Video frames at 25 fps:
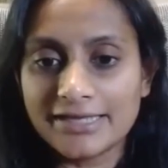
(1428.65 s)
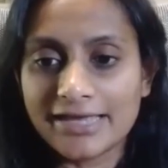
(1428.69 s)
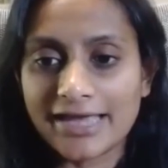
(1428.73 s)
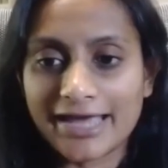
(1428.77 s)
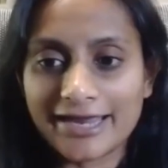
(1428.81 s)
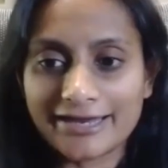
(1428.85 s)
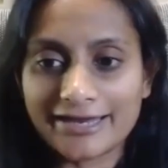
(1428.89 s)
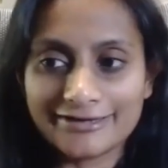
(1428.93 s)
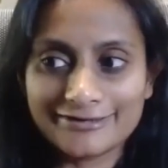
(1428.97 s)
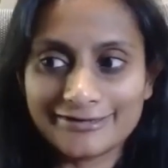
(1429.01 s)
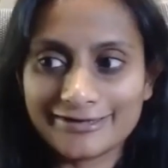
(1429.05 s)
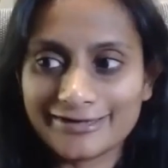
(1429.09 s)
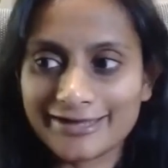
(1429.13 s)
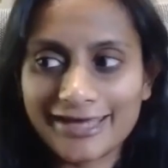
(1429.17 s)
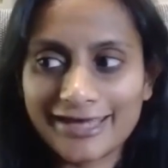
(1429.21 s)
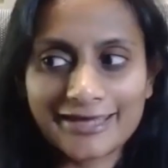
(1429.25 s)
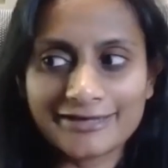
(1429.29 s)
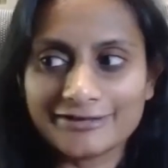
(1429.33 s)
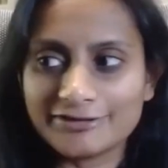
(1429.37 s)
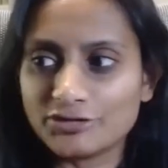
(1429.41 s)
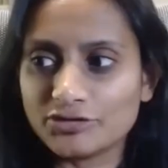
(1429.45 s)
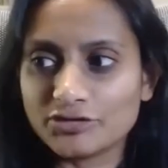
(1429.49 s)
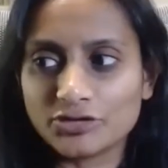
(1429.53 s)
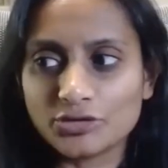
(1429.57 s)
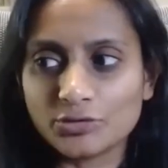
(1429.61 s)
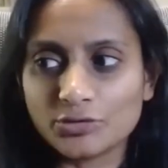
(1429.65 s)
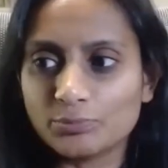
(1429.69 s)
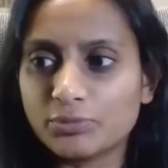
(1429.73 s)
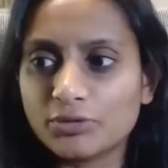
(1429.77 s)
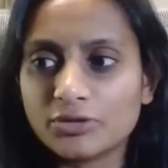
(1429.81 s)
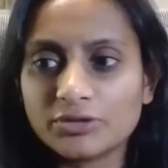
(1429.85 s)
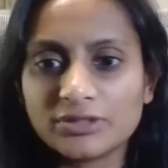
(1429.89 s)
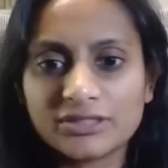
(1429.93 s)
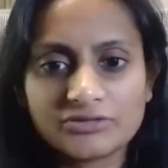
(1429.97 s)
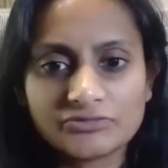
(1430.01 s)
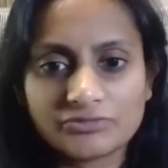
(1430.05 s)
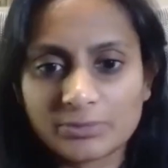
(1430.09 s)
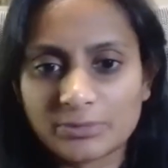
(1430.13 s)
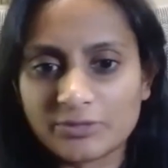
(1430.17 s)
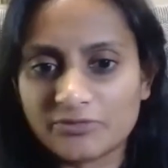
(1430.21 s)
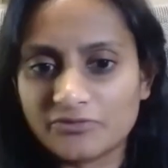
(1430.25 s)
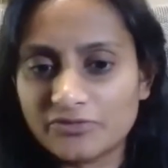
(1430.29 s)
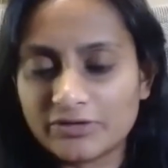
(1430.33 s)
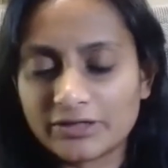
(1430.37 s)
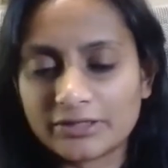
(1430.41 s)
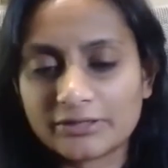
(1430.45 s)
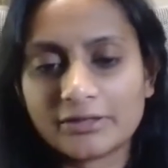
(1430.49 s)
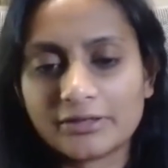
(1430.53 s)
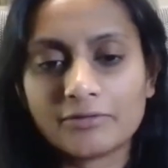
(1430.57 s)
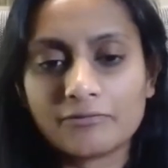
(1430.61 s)
And again, you're pulling from a
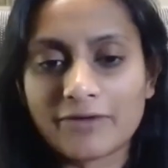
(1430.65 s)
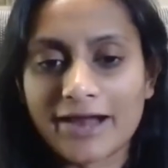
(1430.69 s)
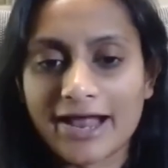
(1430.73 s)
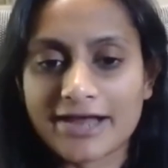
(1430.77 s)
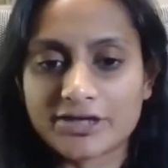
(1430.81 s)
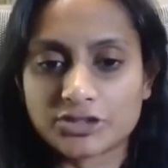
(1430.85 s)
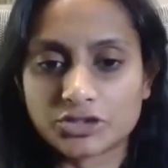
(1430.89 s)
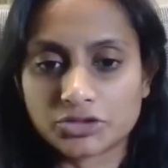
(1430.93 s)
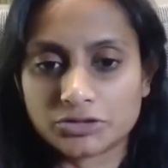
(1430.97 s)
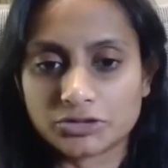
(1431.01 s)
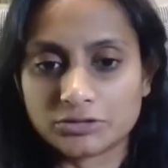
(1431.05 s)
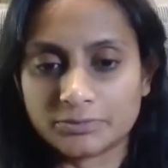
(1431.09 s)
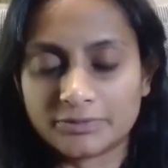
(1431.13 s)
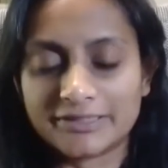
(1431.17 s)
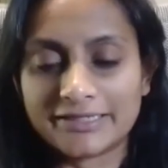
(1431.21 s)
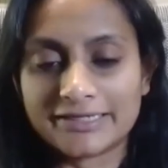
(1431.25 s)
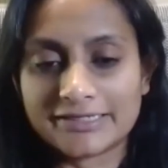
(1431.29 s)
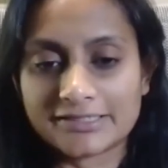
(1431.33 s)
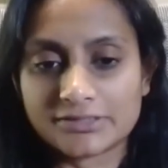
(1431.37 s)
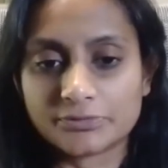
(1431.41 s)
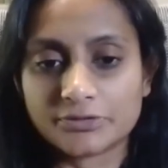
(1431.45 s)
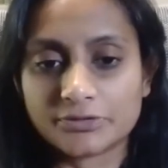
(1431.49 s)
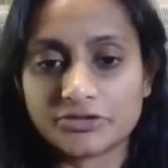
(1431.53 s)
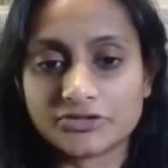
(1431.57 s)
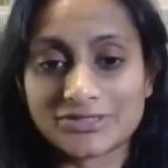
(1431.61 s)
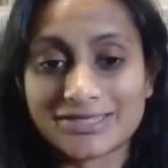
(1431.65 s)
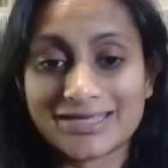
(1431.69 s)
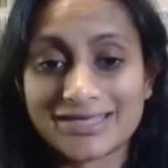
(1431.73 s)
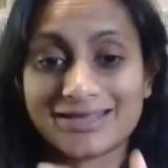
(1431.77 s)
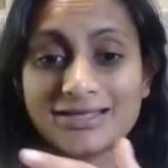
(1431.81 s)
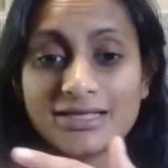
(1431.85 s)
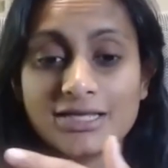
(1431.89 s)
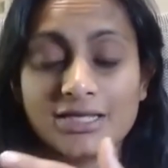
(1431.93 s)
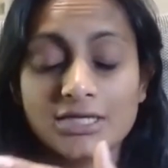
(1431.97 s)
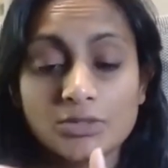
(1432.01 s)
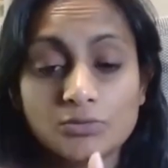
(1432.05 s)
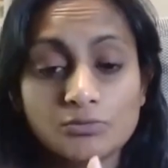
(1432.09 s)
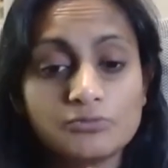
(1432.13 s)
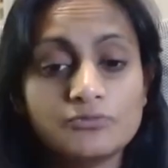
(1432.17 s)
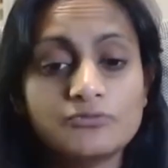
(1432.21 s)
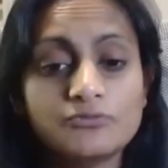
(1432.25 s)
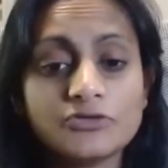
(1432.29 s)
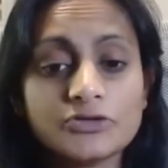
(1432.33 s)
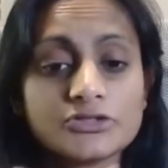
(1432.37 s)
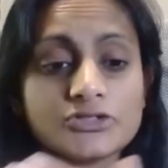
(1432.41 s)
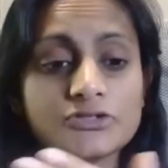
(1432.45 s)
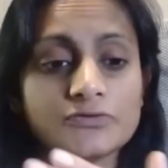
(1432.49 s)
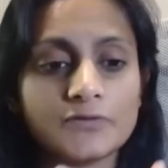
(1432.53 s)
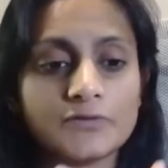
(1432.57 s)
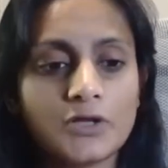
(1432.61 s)
very rational place where you're saying,
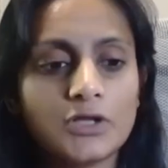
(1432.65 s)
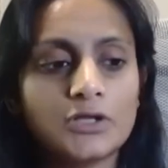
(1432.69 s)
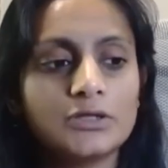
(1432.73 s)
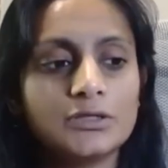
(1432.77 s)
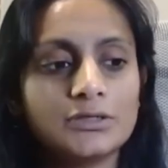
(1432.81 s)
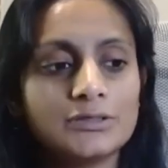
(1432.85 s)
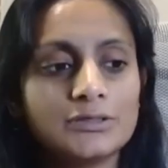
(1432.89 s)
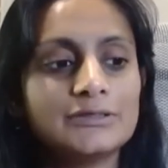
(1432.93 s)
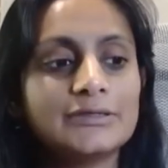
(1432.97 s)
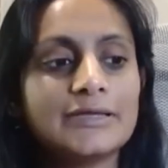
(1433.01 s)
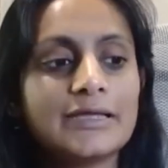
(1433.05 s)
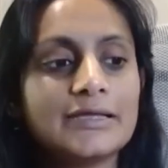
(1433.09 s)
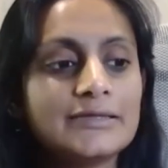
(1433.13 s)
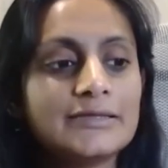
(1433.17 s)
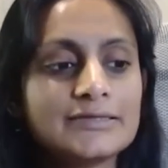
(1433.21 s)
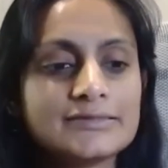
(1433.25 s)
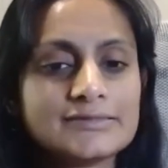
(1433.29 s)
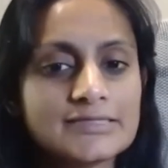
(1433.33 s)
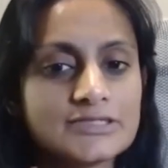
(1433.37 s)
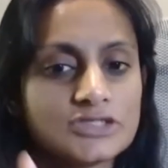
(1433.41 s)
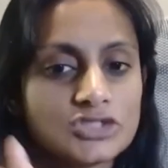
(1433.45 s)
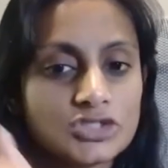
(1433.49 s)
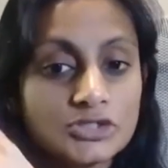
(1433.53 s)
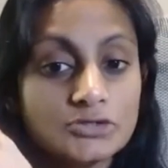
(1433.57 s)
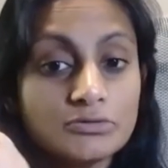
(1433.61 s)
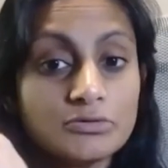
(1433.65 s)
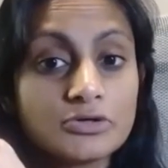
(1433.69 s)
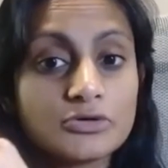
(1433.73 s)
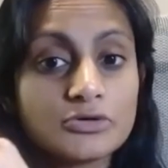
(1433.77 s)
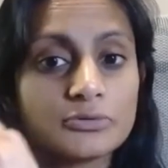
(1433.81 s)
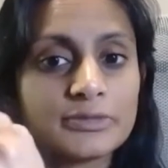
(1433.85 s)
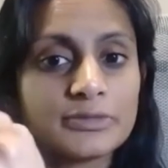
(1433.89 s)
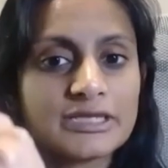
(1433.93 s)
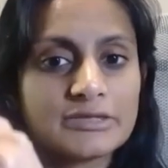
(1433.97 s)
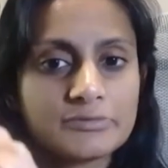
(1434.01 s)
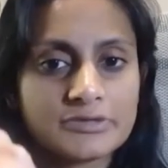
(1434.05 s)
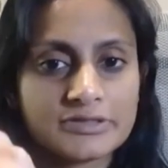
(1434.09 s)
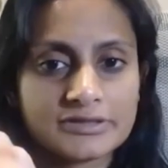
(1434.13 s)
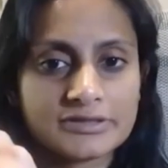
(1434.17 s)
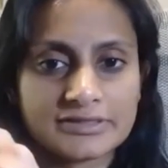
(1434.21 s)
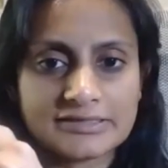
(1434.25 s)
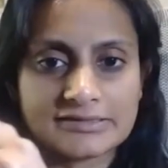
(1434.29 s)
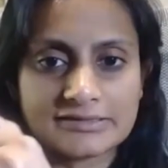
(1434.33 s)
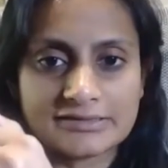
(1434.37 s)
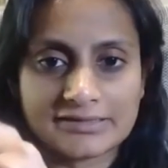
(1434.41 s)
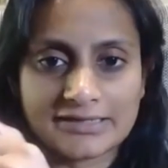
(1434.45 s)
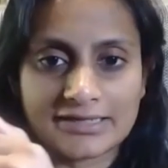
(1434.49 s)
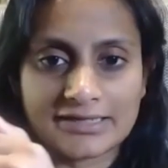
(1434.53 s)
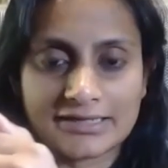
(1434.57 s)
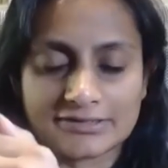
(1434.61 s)
first of all, let's see, do you agree with
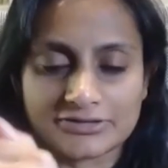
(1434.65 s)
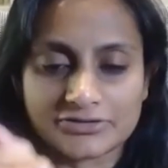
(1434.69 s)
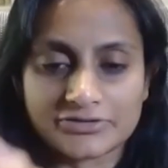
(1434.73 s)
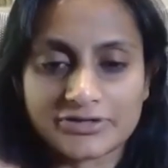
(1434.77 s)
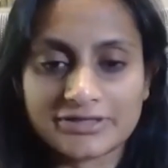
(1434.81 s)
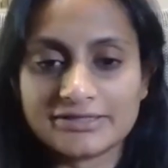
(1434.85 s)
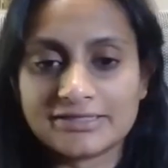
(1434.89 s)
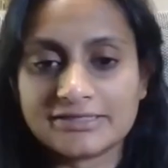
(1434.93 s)
these things, right?